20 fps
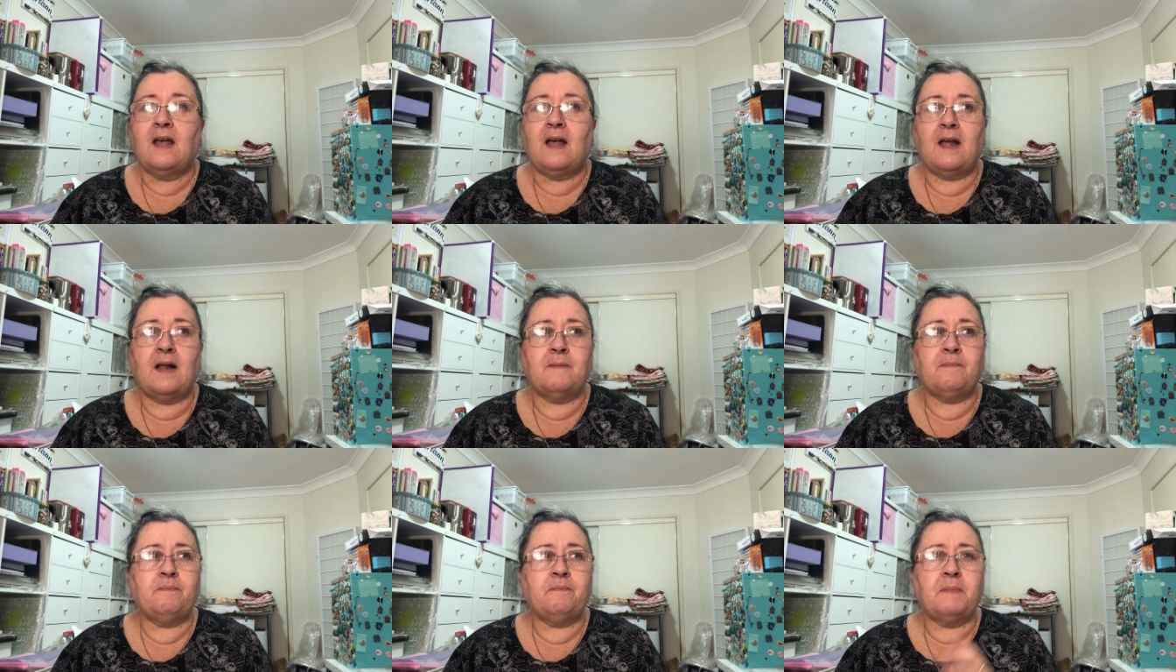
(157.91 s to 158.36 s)

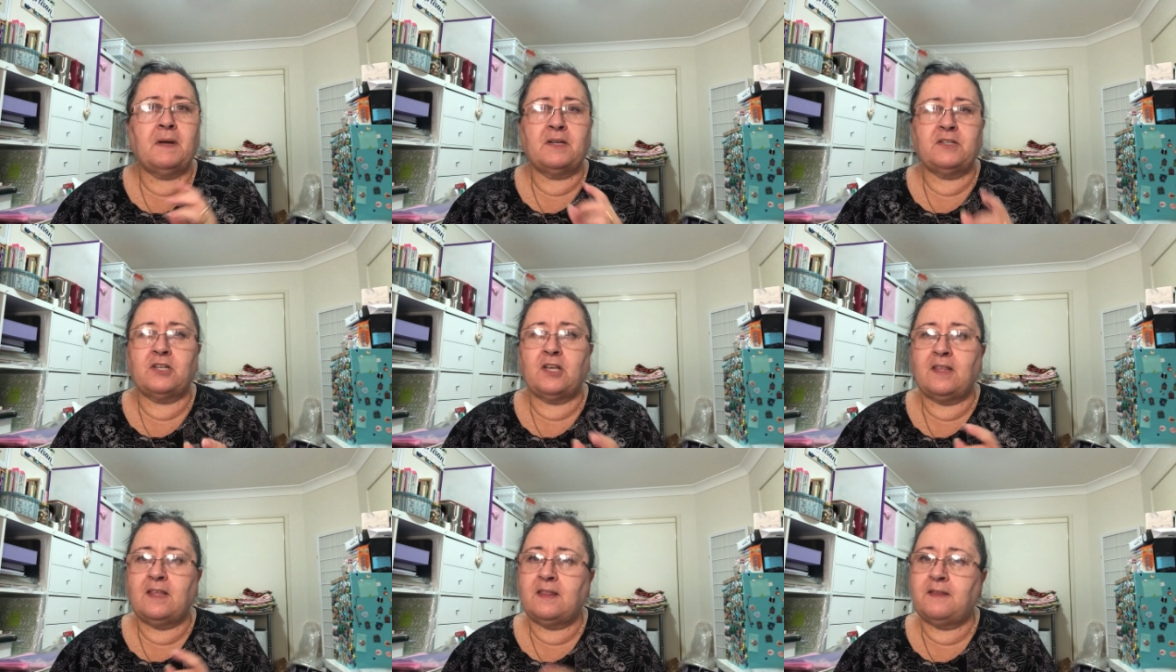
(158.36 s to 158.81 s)
But I
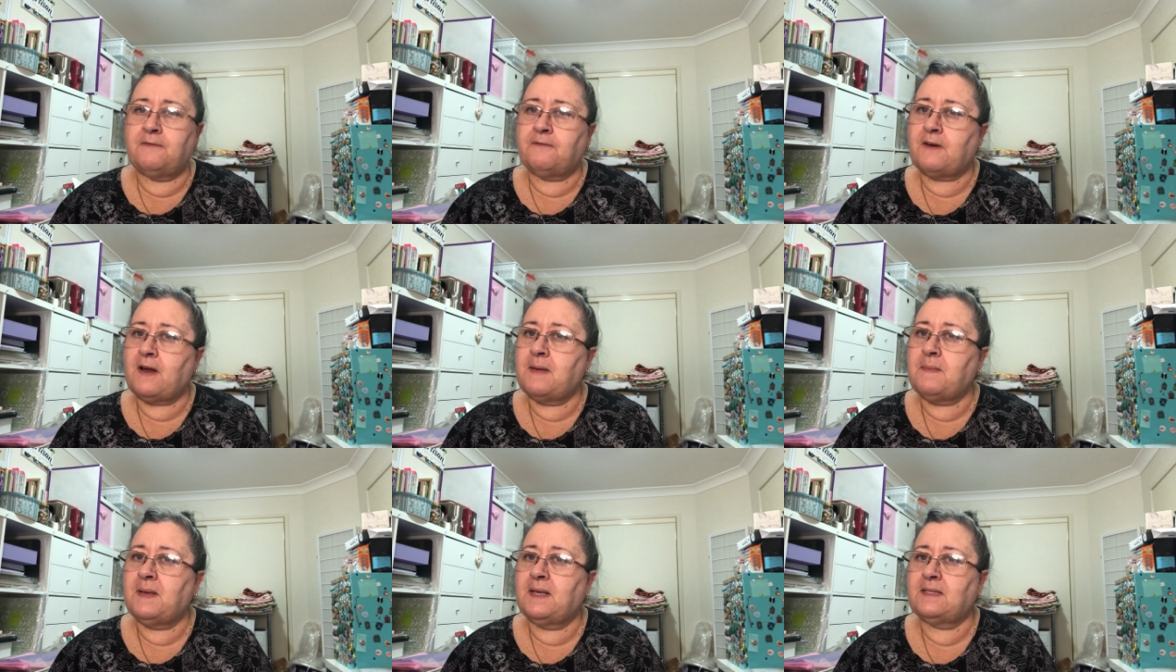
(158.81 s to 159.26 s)
don't think the
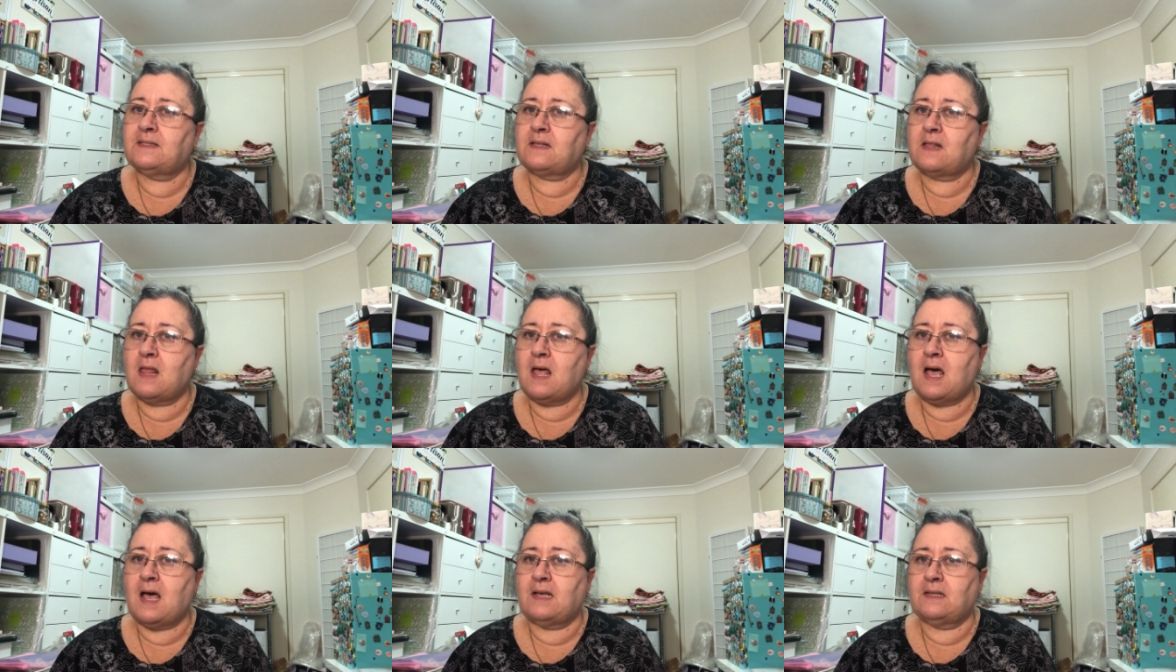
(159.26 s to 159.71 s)
frame has
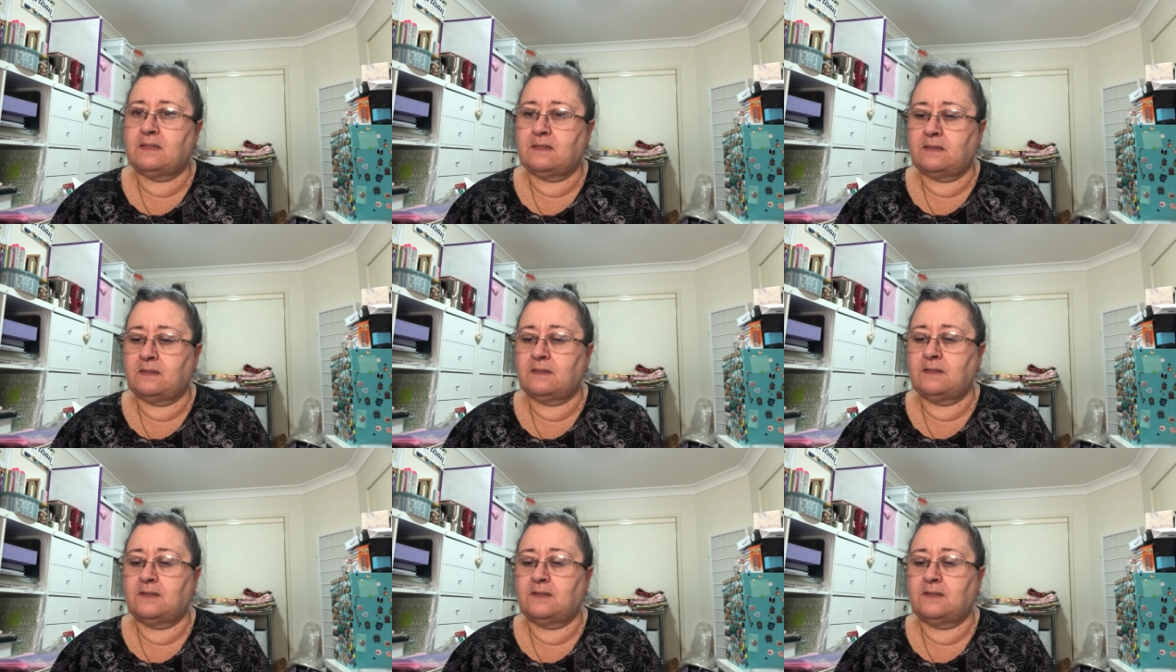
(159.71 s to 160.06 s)
glass.